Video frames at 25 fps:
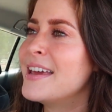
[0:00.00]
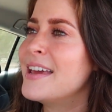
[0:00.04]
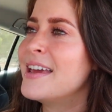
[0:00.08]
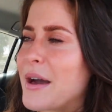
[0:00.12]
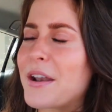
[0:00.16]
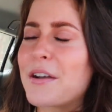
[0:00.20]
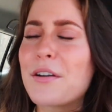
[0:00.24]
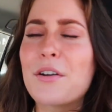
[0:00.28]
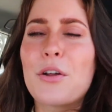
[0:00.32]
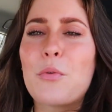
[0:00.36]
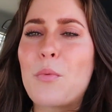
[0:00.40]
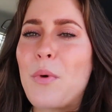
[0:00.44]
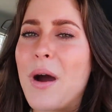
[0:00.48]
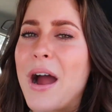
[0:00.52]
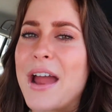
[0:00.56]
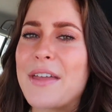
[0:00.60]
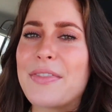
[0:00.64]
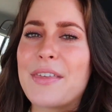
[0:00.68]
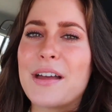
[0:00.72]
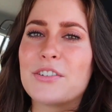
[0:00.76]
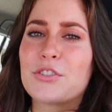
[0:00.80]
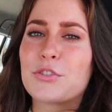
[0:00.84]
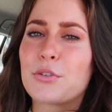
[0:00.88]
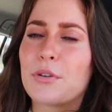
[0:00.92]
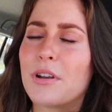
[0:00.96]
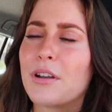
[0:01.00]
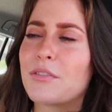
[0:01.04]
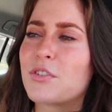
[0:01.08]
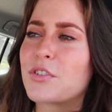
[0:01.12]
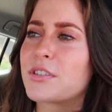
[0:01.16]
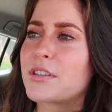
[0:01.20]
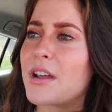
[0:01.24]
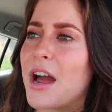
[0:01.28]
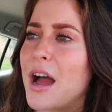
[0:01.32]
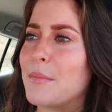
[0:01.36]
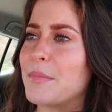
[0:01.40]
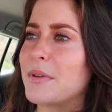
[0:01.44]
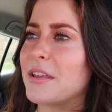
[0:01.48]
I don't know why, that sort of
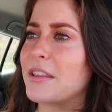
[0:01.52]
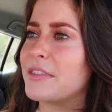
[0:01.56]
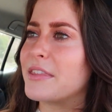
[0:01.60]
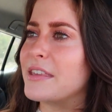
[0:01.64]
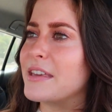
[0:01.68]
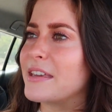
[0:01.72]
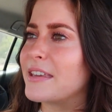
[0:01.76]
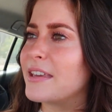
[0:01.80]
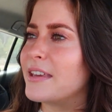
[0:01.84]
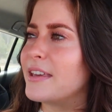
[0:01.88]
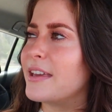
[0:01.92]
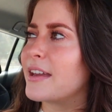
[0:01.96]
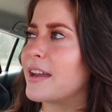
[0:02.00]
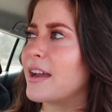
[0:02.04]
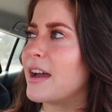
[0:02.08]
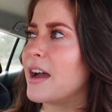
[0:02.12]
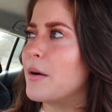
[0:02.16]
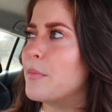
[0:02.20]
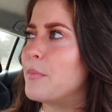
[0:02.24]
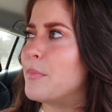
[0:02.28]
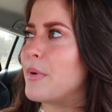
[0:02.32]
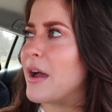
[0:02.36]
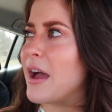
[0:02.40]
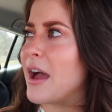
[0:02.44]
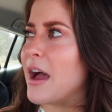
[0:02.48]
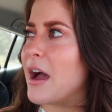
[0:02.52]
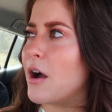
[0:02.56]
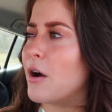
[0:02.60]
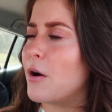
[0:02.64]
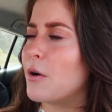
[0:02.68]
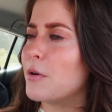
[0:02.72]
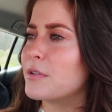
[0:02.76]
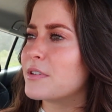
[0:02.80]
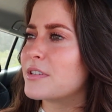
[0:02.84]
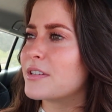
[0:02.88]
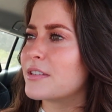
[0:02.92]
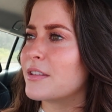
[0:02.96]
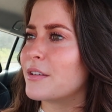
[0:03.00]
just got me thinking
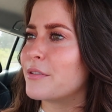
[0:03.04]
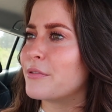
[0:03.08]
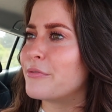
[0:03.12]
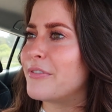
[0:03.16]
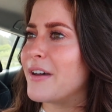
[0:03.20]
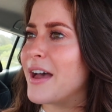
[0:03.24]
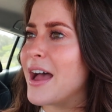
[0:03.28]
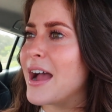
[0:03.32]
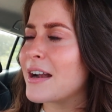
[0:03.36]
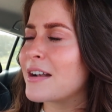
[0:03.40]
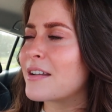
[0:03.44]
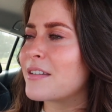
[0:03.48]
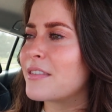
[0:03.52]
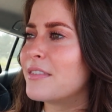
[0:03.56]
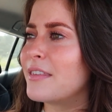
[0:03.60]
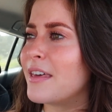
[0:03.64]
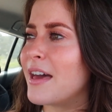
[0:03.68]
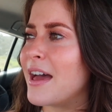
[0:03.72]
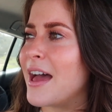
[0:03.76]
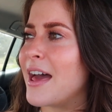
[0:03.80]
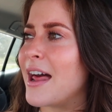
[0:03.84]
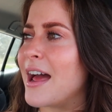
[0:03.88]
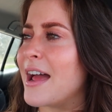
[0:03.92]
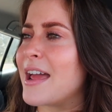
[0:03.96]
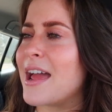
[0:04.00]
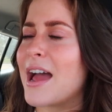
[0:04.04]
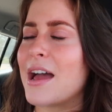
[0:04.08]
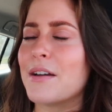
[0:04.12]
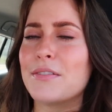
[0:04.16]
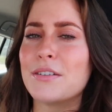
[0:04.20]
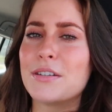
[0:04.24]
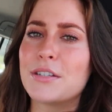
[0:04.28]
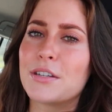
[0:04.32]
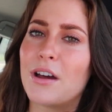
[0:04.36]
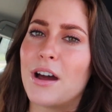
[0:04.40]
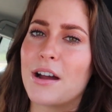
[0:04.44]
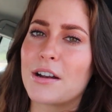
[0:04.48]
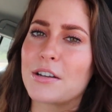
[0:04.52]
about the fact that I
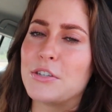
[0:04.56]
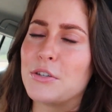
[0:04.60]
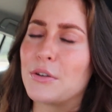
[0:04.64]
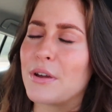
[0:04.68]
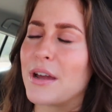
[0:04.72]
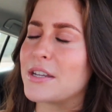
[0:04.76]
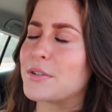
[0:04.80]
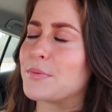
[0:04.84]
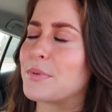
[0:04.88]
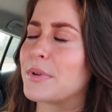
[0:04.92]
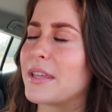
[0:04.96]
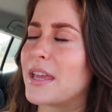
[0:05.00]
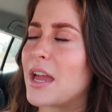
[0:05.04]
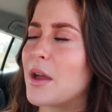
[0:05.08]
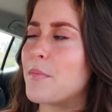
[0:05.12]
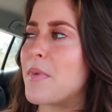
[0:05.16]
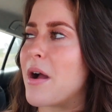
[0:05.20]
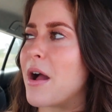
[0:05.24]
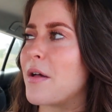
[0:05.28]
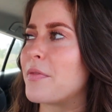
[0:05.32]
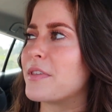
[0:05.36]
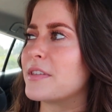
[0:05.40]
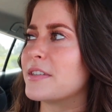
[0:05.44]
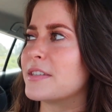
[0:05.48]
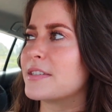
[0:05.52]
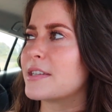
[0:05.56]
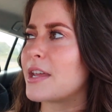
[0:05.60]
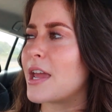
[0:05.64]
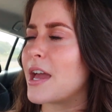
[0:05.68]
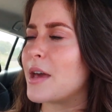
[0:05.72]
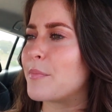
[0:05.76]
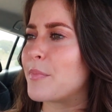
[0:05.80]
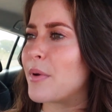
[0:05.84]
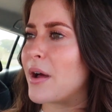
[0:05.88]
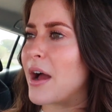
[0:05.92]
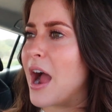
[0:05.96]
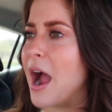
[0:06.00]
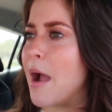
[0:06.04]
haven't talked to you guys really about this
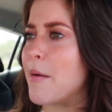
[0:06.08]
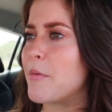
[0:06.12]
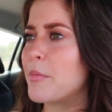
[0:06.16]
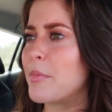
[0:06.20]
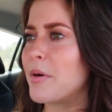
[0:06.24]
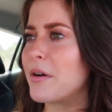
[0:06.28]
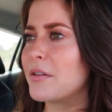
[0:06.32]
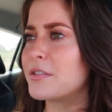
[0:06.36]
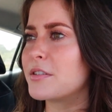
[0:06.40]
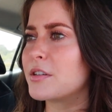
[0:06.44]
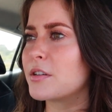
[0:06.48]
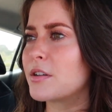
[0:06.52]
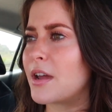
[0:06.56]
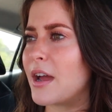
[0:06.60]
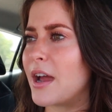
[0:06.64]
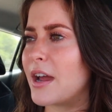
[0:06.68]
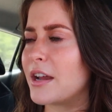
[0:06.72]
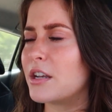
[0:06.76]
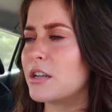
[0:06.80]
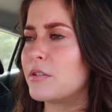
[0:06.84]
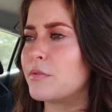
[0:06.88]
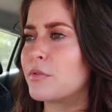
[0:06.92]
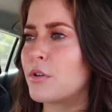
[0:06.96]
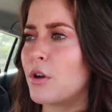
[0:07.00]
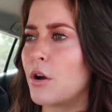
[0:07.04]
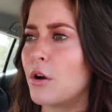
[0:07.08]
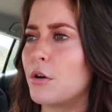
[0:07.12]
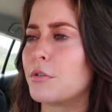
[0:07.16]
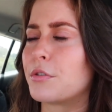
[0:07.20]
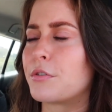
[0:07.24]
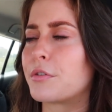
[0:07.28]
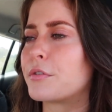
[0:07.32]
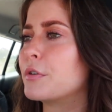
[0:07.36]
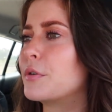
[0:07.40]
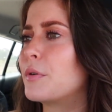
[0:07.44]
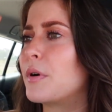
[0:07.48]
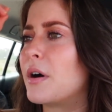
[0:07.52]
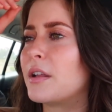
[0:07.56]
yet, but I'm about to kind of go
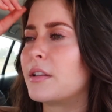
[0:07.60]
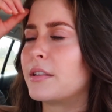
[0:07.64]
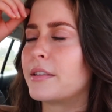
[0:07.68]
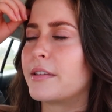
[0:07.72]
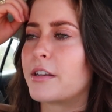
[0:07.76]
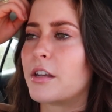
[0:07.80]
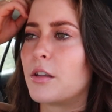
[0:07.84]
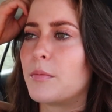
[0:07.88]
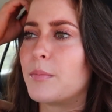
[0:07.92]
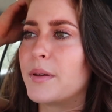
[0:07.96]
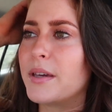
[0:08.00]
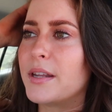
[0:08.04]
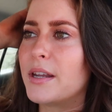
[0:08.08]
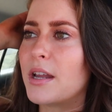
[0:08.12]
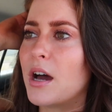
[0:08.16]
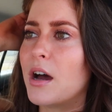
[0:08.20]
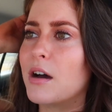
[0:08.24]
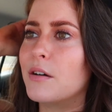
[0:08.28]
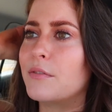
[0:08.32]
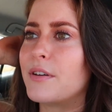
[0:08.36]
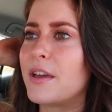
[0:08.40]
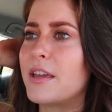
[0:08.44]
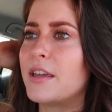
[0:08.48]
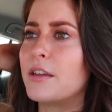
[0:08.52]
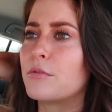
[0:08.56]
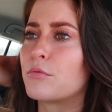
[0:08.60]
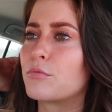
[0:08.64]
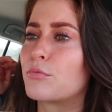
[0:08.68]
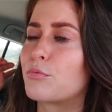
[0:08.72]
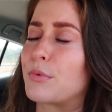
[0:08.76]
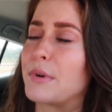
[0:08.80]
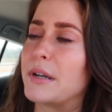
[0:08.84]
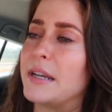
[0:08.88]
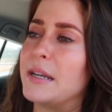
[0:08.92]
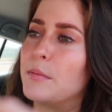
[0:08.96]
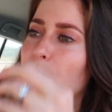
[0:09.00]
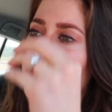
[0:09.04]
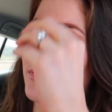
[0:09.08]
through a little bit of a
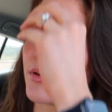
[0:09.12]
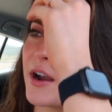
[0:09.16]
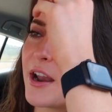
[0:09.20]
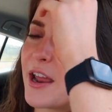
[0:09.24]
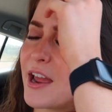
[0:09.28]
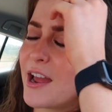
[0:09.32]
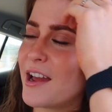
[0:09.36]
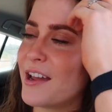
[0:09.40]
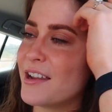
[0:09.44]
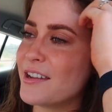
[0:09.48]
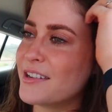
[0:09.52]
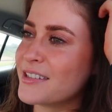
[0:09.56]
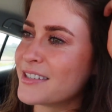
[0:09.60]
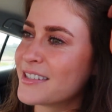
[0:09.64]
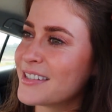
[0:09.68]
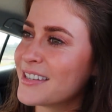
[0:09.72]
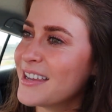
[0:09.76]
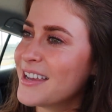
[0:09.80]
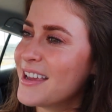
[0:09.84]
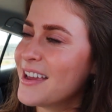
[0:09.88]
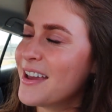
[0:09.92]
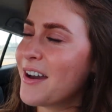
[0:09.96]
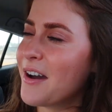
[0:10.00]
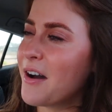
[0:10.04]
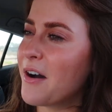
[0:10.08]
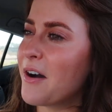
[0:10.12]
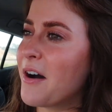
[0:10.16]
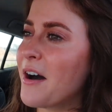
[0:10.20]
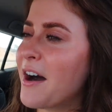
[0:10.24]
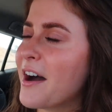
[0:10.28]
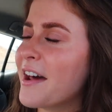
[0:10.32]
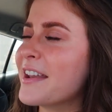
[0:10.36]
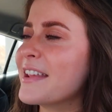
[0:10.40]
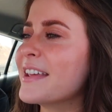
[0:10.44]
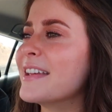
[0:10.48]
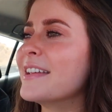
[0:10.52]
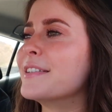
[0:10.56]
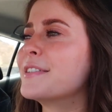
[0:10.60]
rebrand
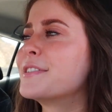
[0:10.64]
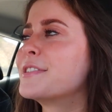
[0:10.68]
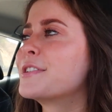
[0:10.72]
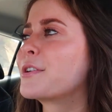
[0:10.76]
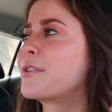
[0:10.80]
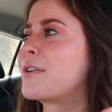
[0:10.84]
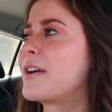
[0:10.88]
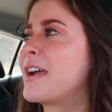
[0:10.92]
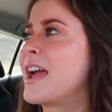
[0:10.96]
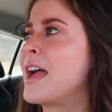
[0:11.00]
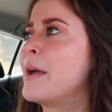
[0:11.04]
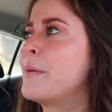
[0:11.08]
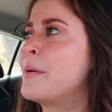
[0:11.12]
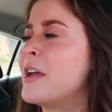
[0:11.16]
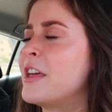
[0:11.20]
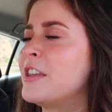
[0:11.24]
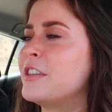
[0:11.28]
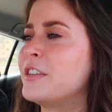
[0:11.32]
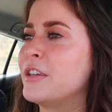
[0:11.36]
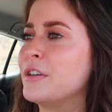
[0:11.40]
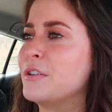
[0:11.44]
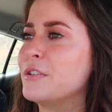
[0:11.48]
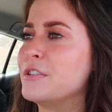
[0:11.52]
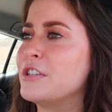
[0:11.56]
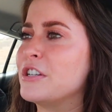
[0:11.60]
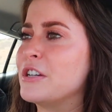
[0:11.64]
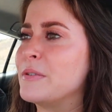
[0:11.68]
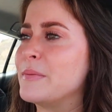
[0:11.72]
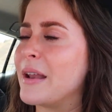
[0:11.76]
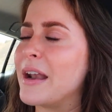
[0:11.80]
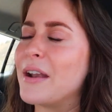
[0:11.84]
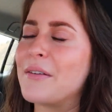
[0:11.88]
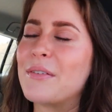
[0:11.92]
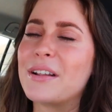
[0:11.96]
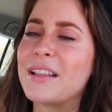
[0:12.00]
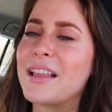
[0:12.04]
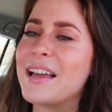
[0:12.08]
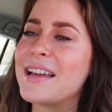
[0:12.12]
on Instagram and YouTube, and
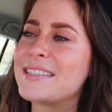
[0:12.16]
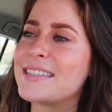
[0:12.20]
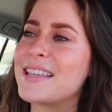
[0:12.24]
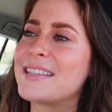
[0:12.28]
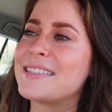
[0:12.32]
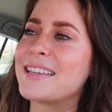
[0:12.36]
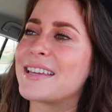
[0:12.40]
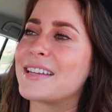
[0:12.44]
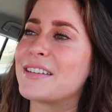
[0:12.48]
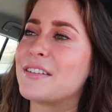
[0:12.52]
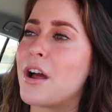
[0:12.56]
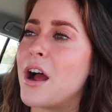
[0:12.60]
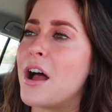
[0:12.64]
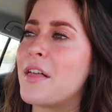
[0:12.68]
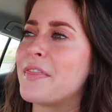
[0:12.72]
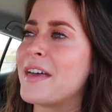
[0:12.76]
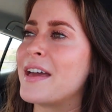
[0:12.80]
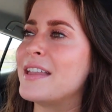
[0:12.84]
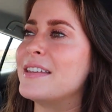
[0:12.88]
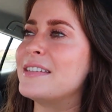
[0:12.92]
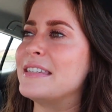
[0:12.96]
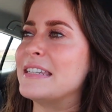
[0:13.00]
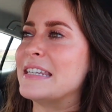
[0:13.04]
I realize that's like not that